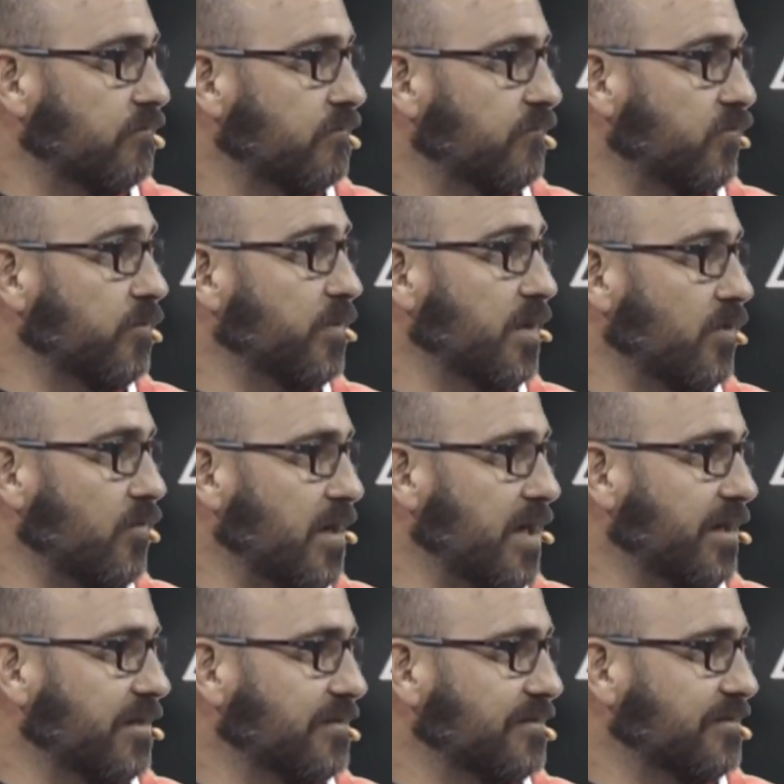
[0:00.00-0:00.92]
Formula
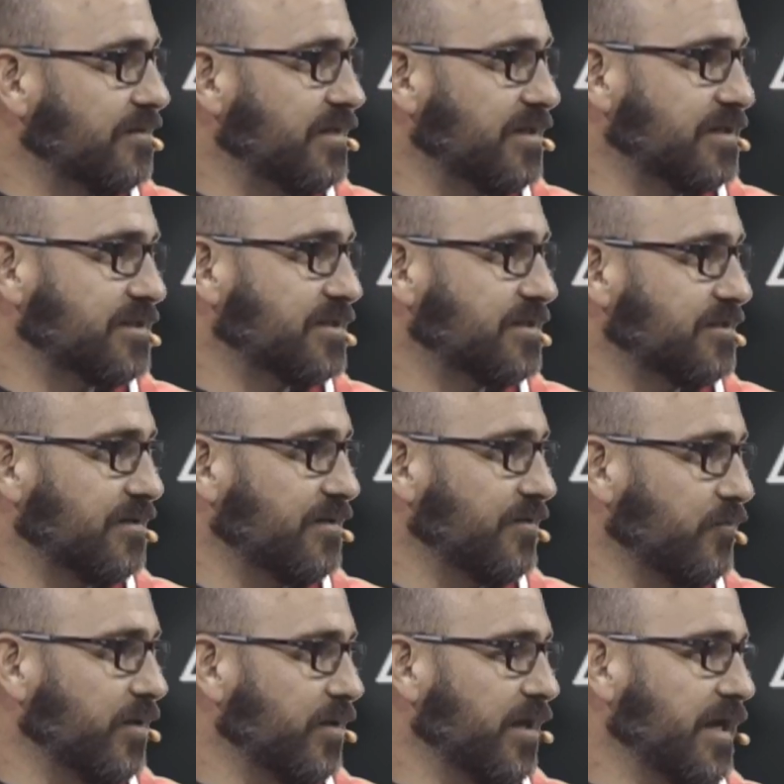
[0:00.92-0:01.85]
One. Yes,
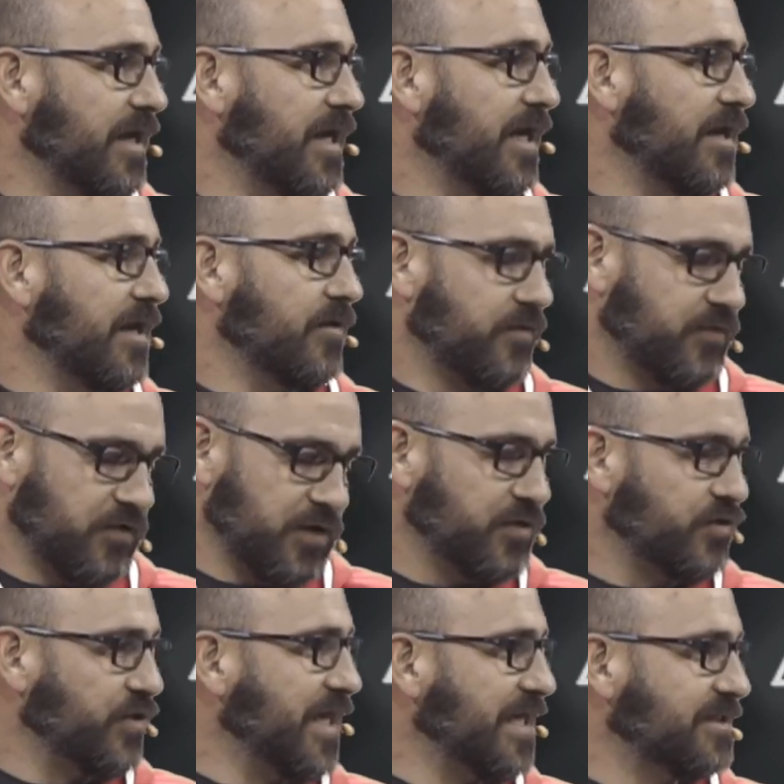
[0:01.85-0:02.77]
and
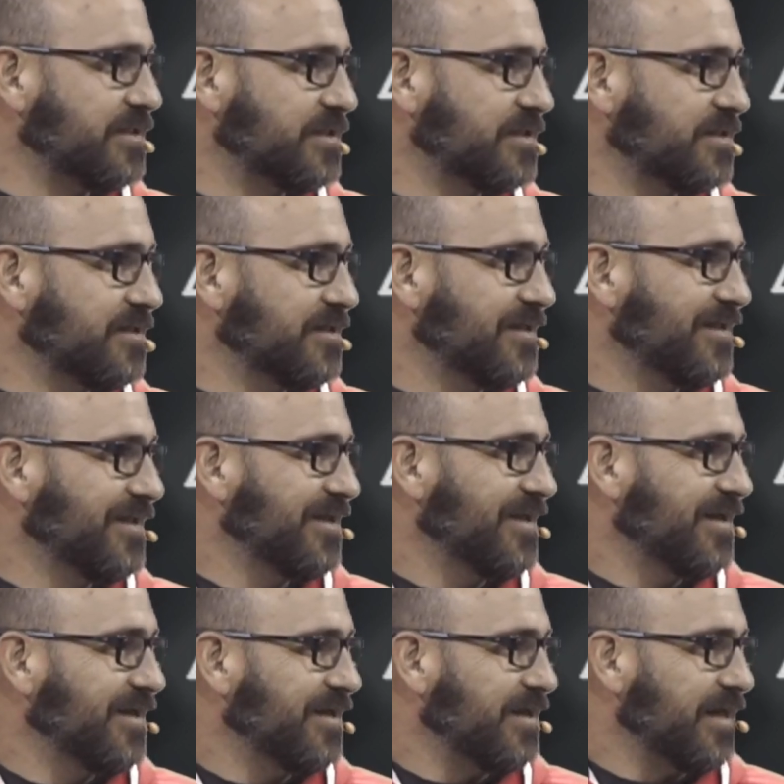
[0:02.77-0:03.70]
third race,
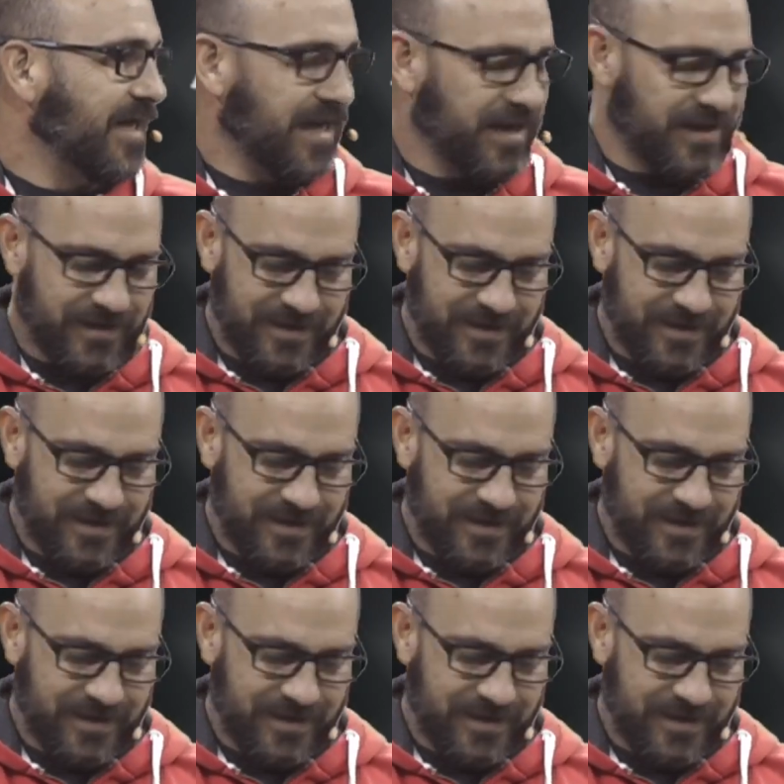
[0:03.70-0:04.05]
and